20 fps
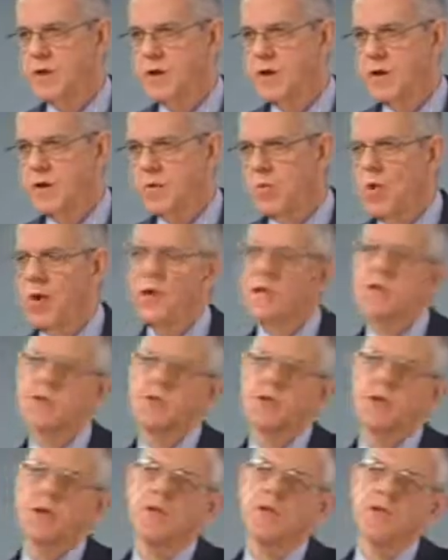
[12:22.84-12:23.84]
Why is
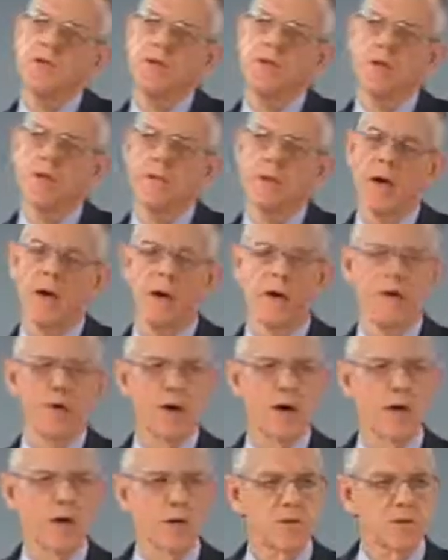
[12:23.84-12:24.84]
he concerned about
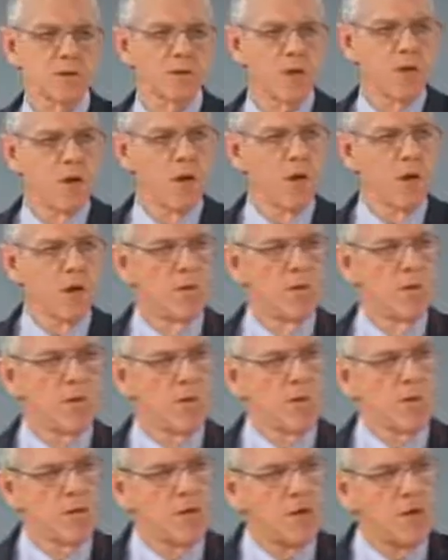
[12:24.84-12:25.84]
idolatry more
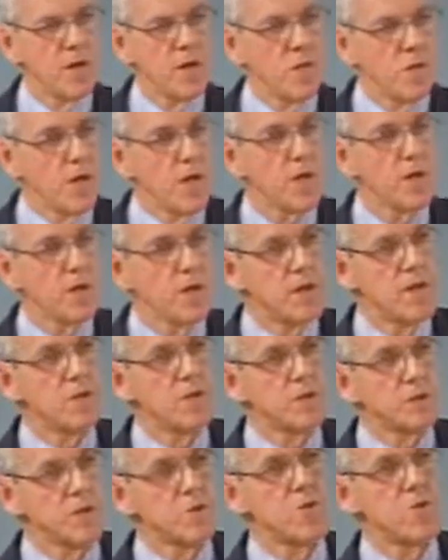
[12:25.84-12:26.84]
than
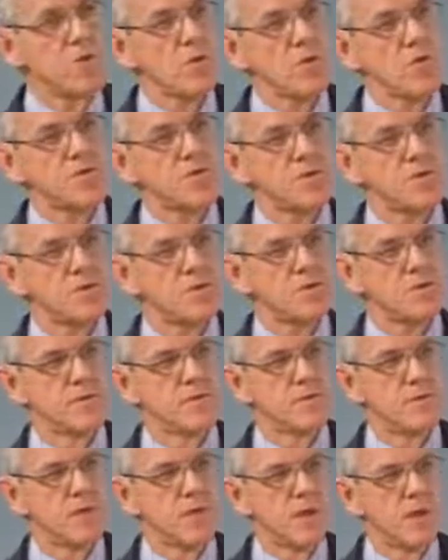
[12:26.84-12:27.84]
environmental rules?
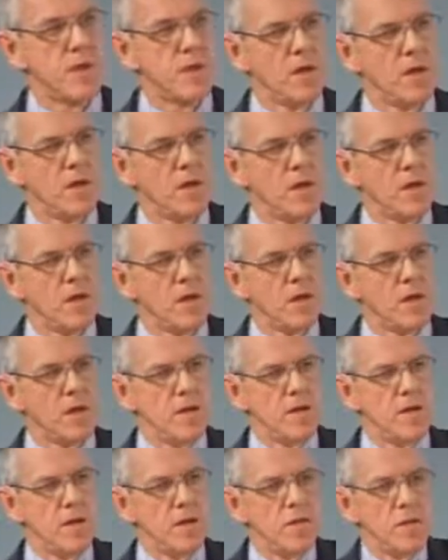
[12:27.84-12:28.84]

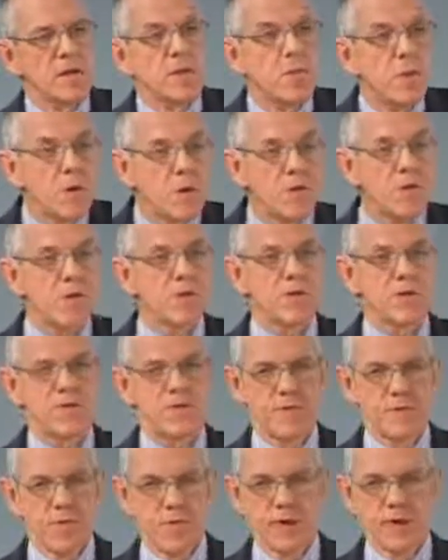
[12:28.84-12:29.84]
Now, there must be a reason
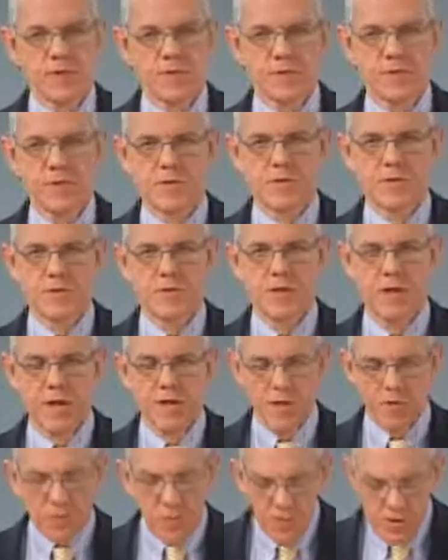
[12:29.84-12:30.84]
for this. And
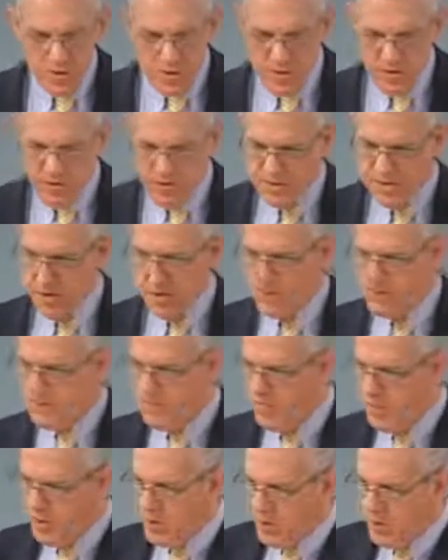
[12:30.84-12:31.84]
the reason is this. If
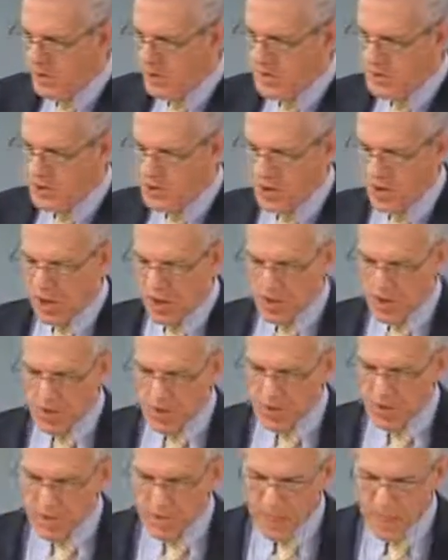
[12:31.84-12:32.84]
you look at the chart
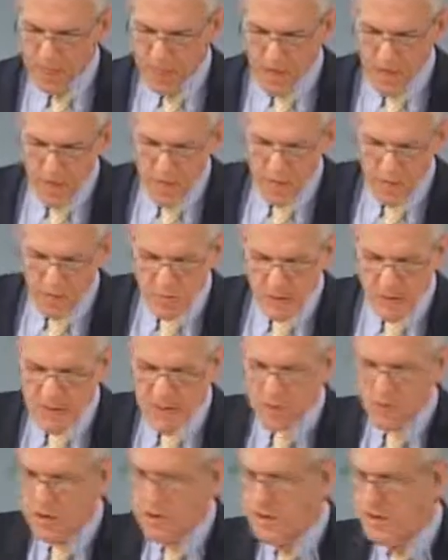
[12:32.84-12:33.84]
here, the
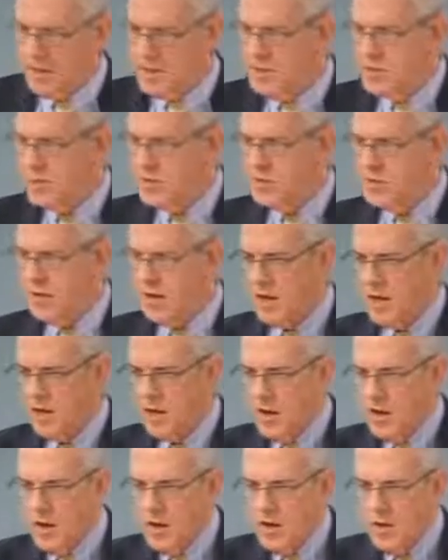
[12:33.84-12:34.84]
reason is, is that
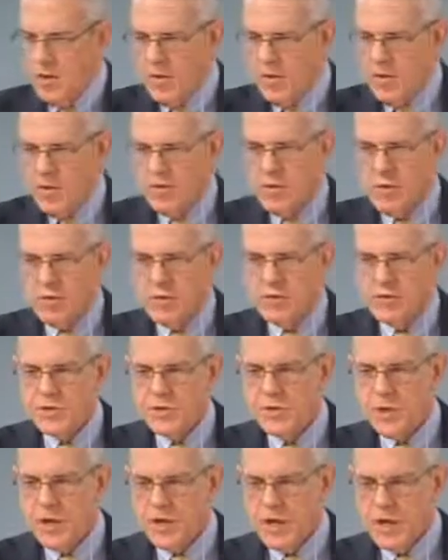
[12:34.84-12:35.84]
if you
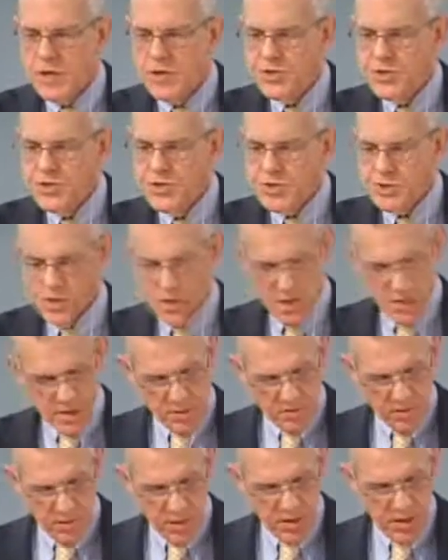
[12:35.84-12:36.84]
start issues at the
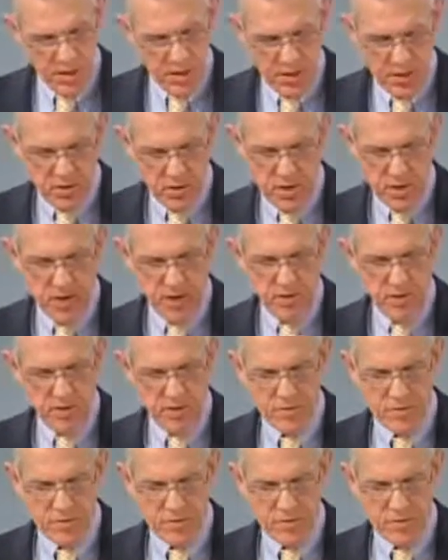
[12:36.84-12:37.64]
political level,